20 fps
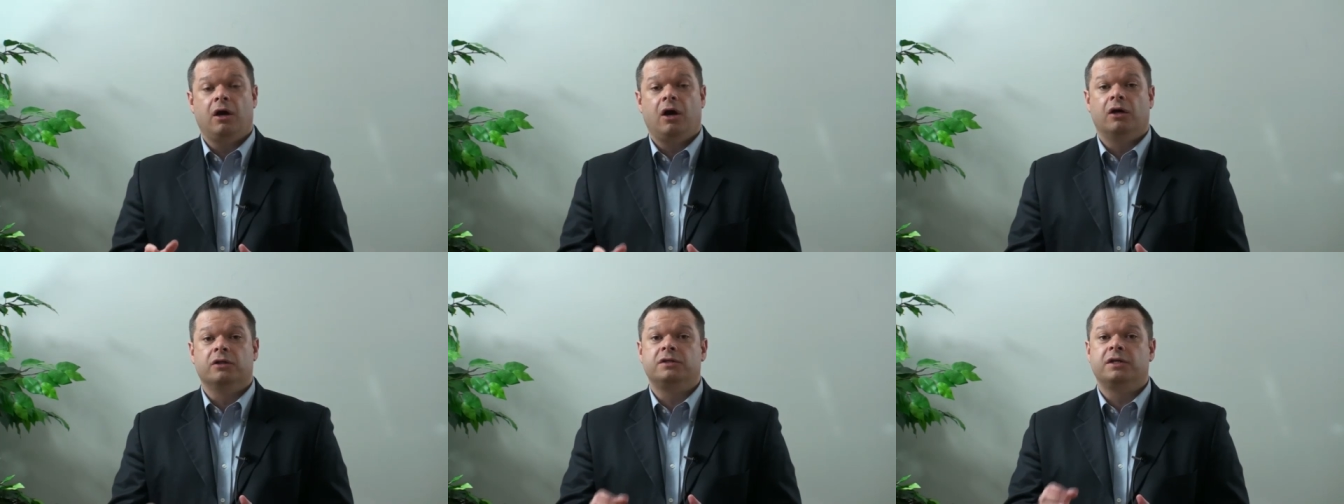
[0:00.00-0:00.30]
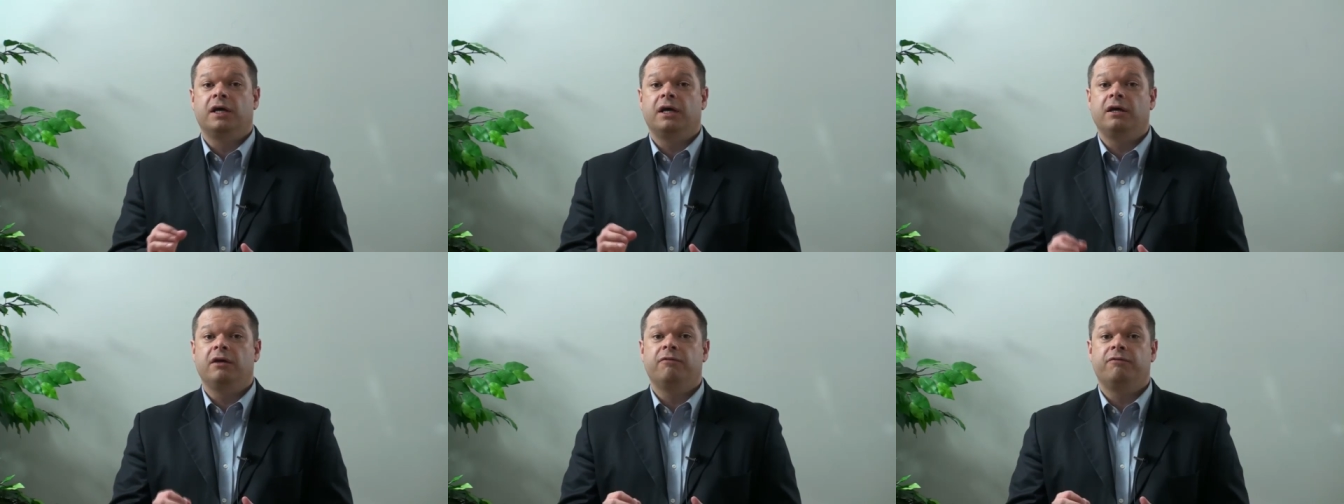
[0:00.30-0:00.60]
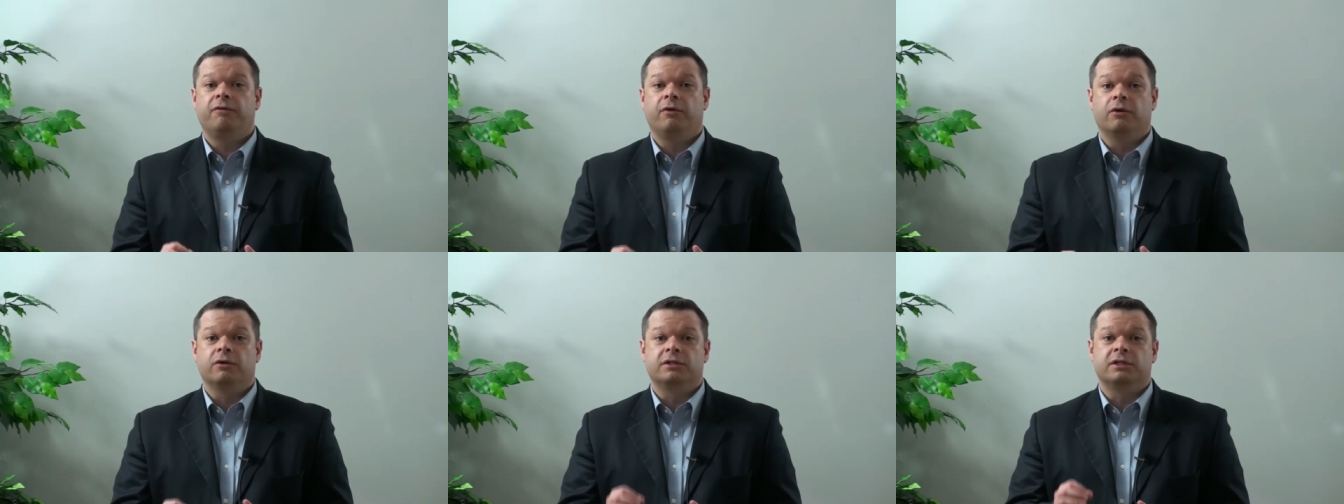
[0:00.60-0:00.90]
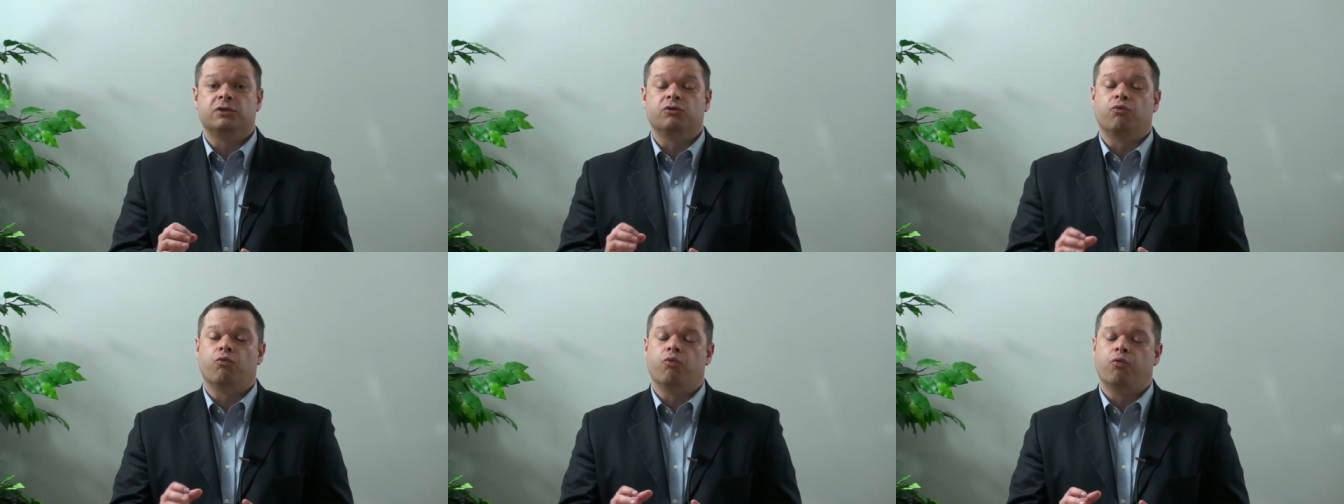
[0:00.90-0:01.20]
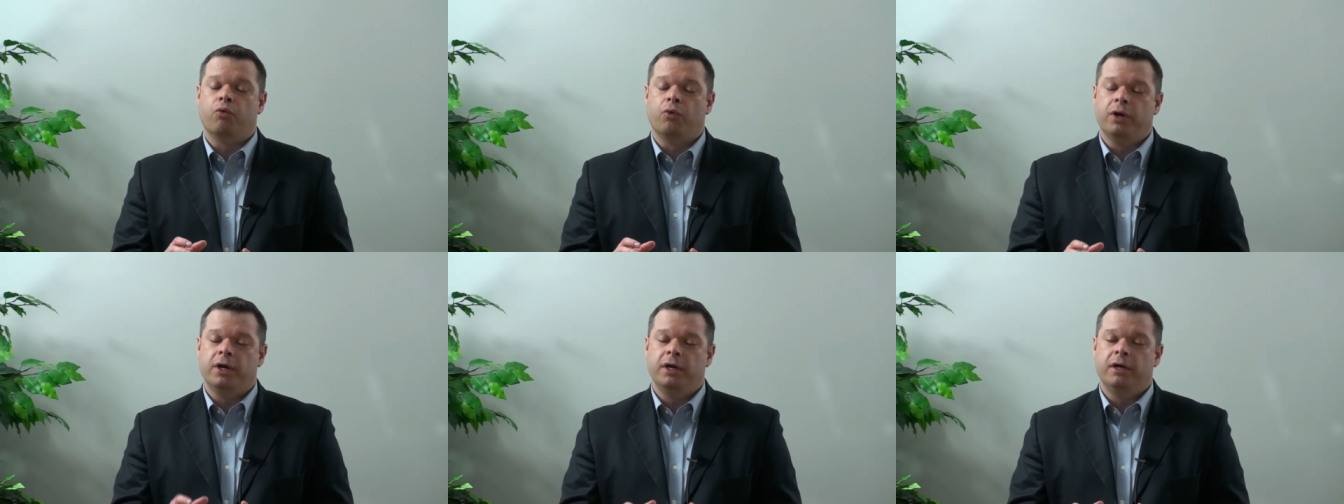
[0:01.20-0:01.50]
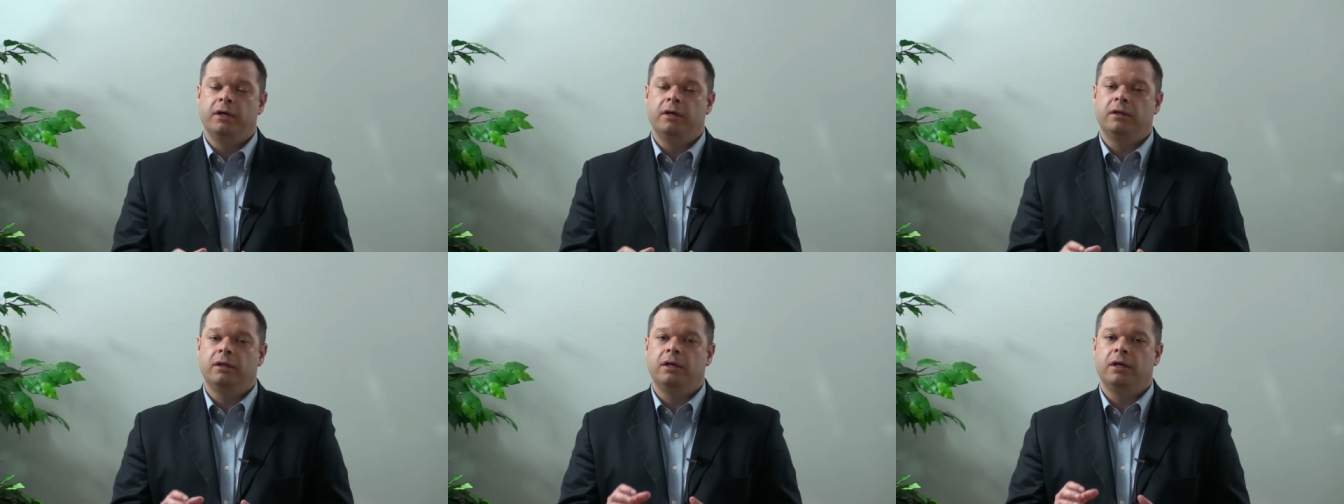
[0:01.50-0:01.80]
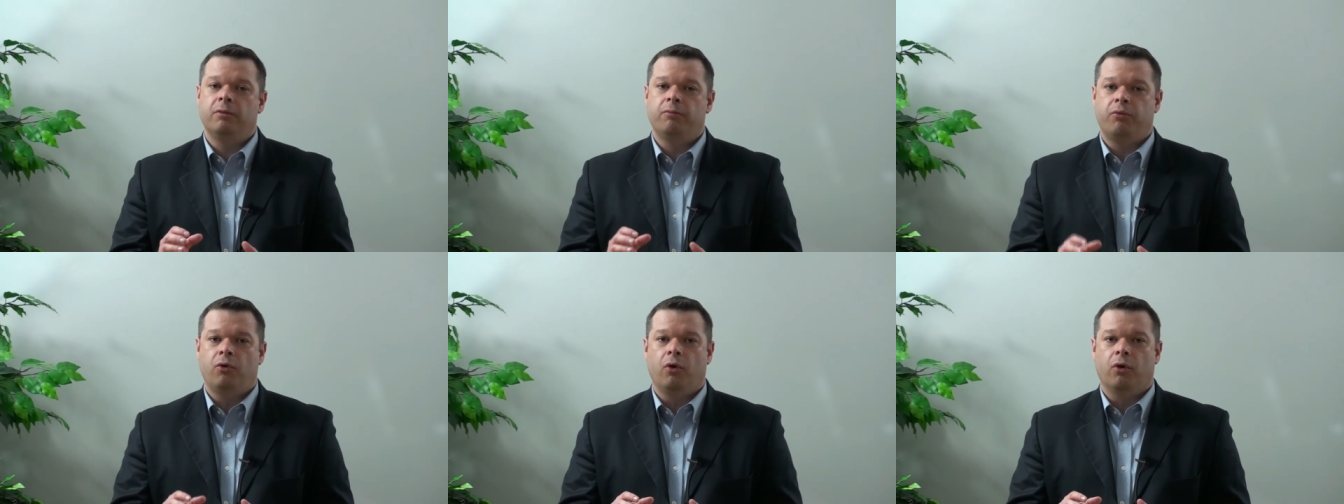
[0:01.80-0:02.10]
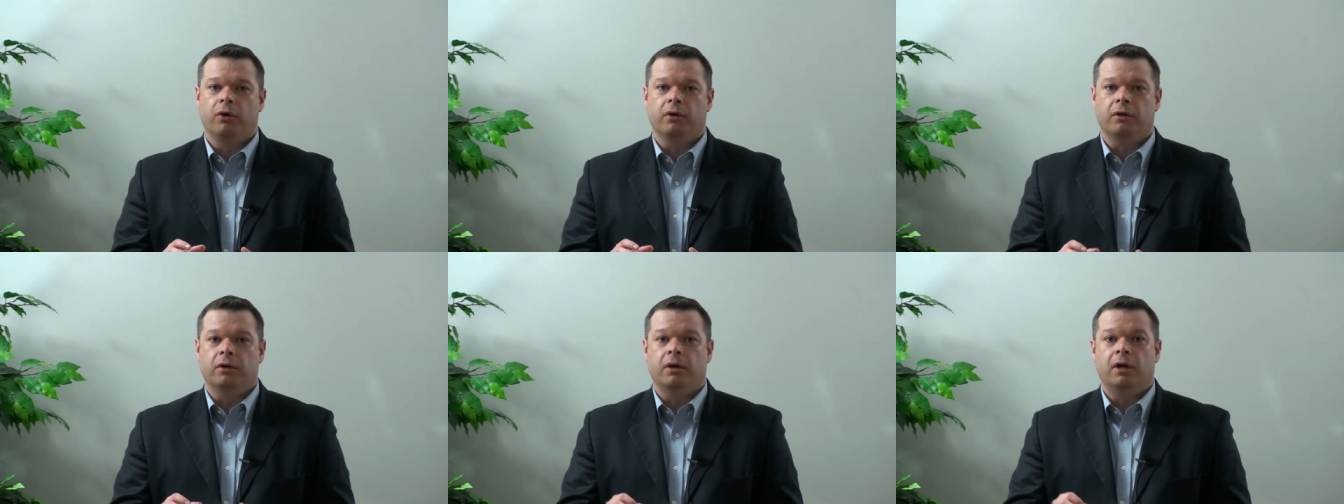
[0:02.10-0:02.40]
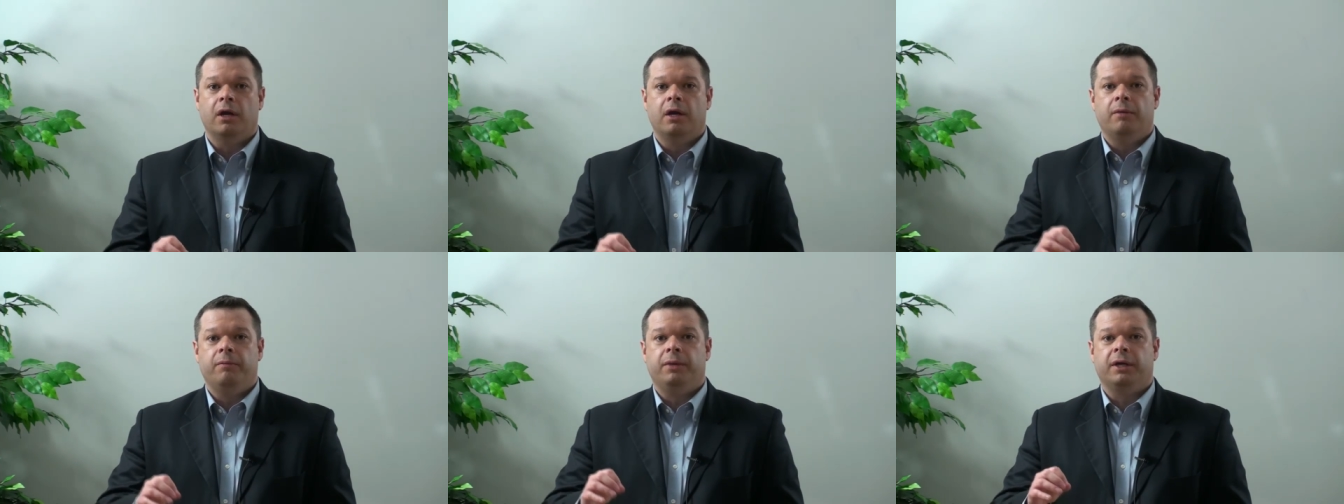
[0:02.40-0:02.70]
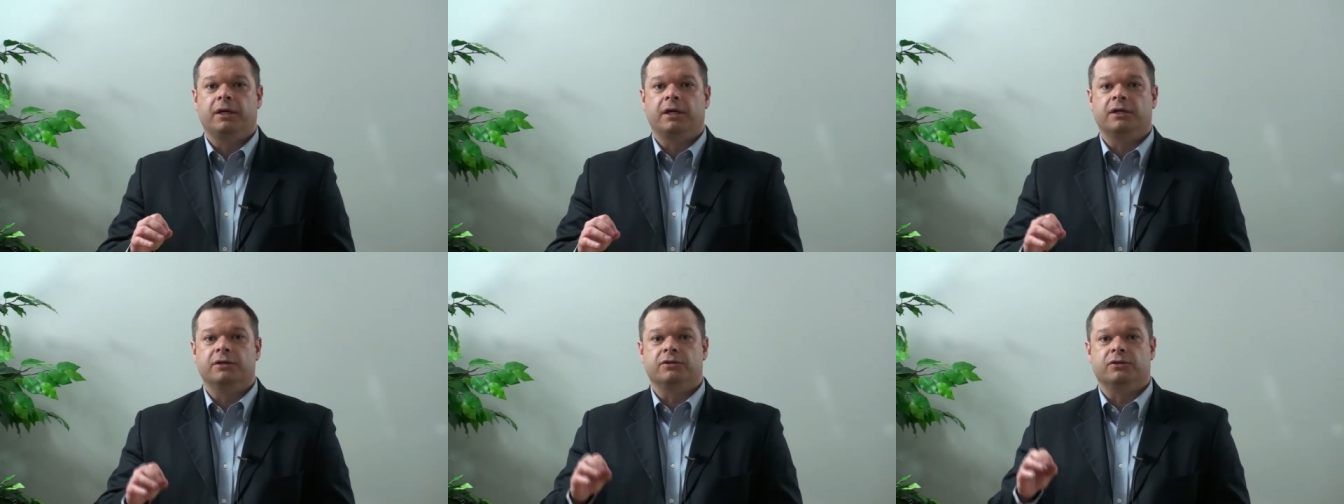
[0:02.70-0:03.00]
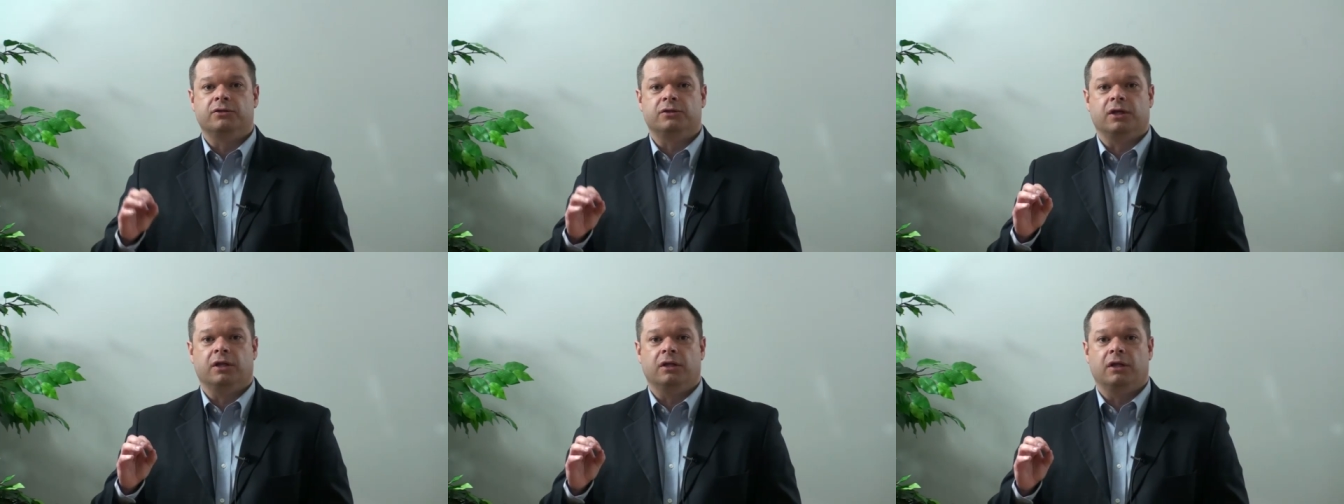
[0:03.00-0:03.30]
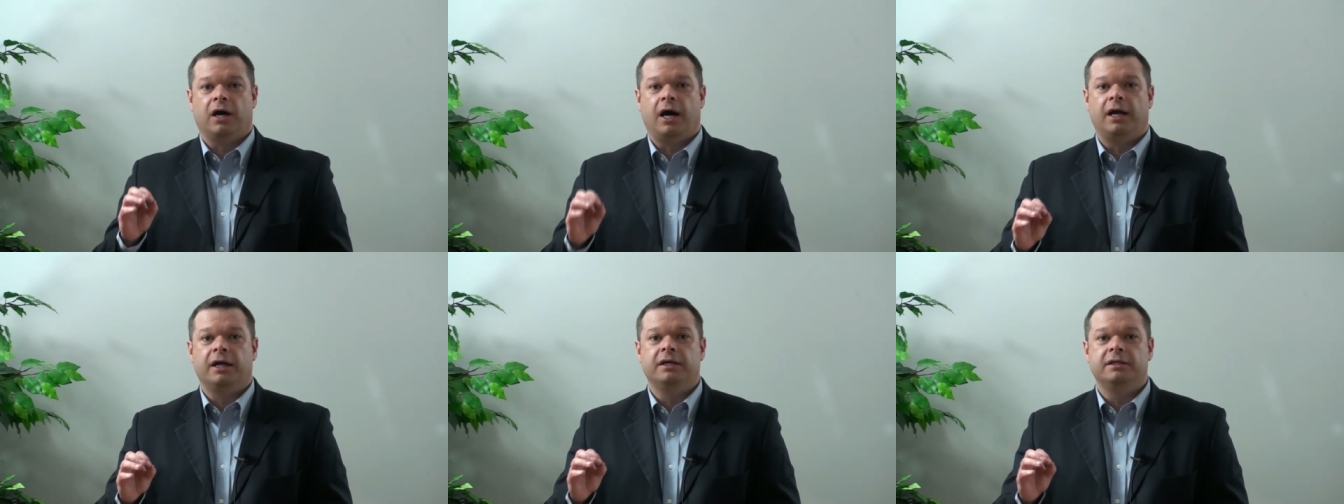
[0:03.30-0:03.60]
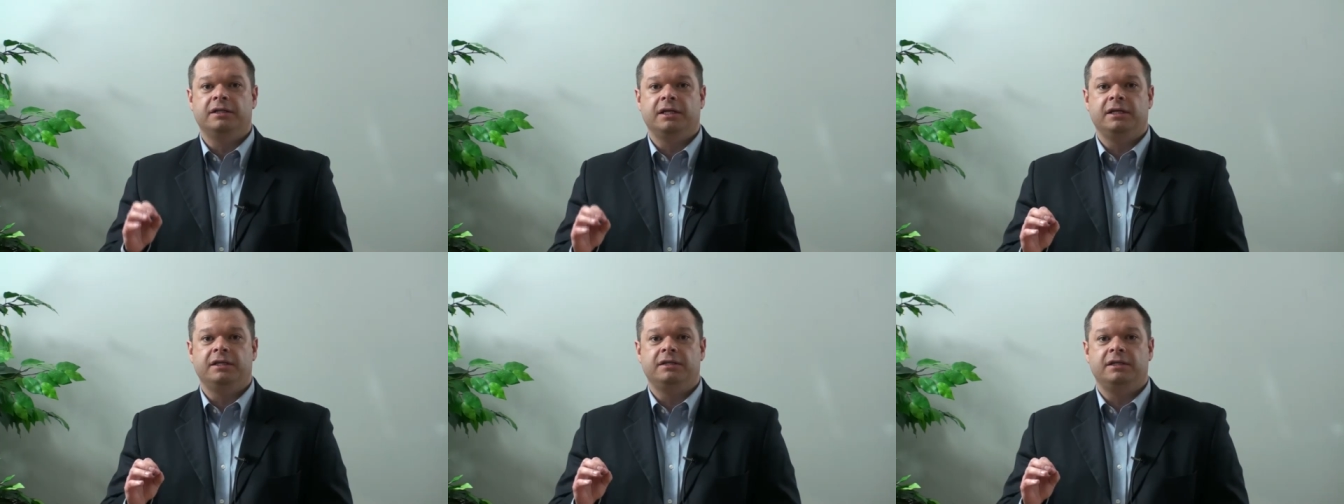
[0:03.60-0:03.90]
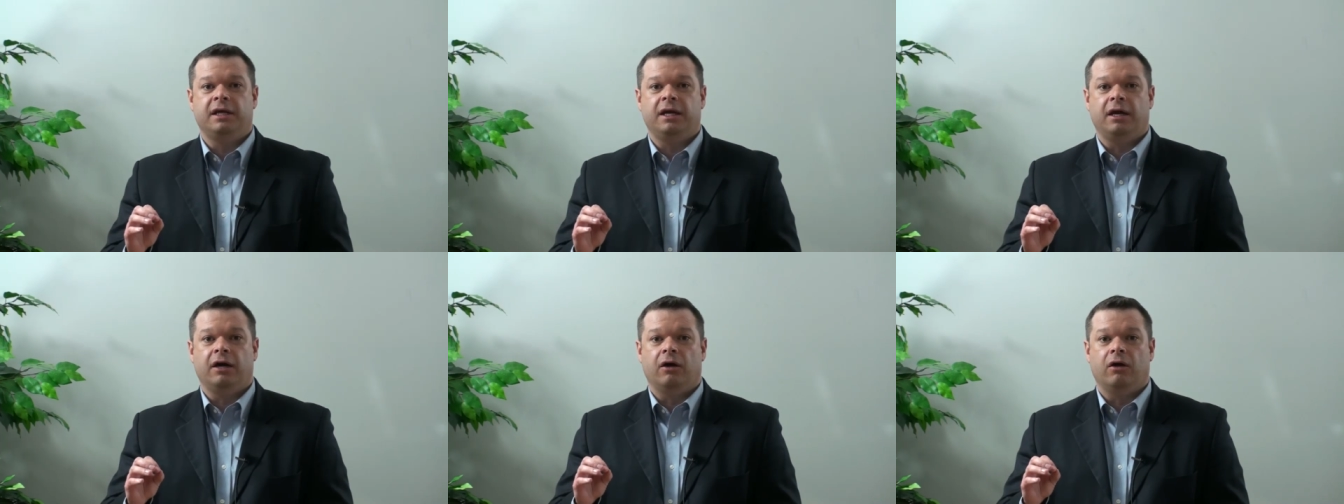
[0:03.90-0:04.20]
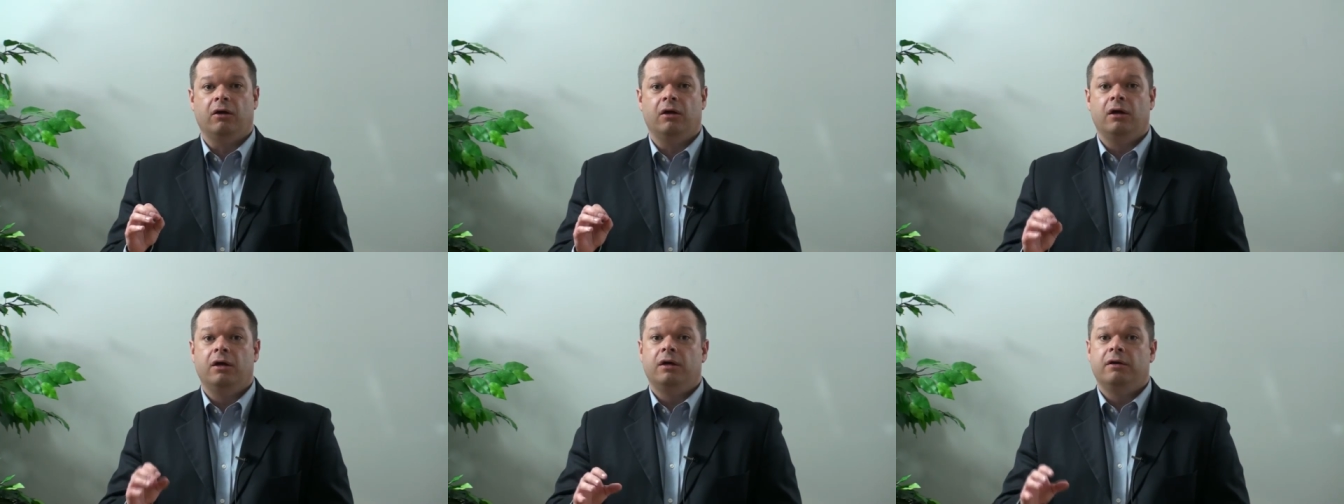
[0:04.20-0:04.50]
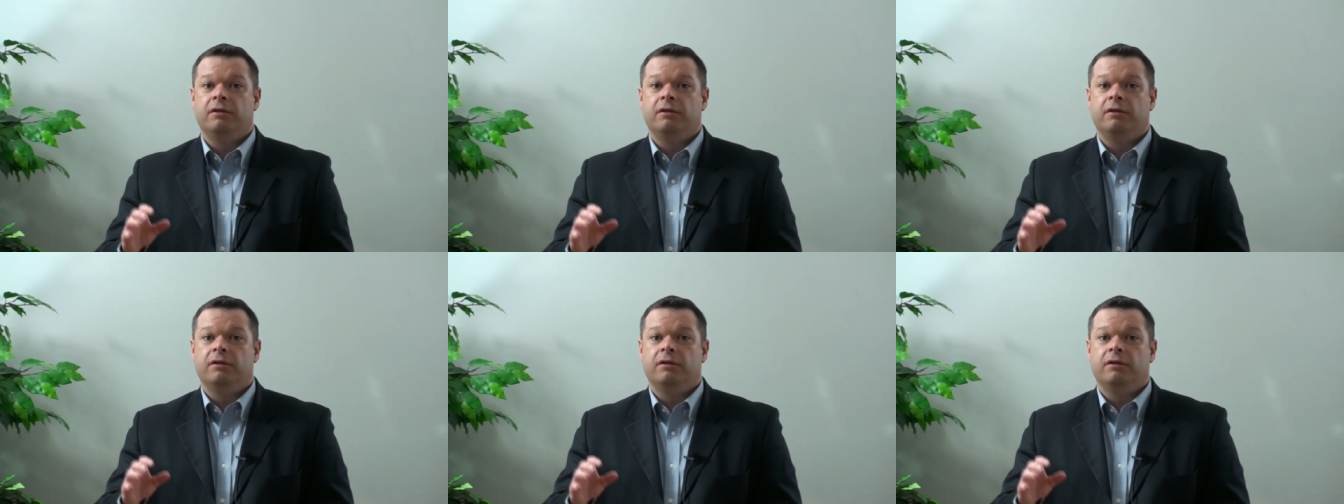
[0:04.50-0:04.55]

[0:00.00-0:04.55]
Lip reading: I'll tell you folks, it's really important because there's a lot of detail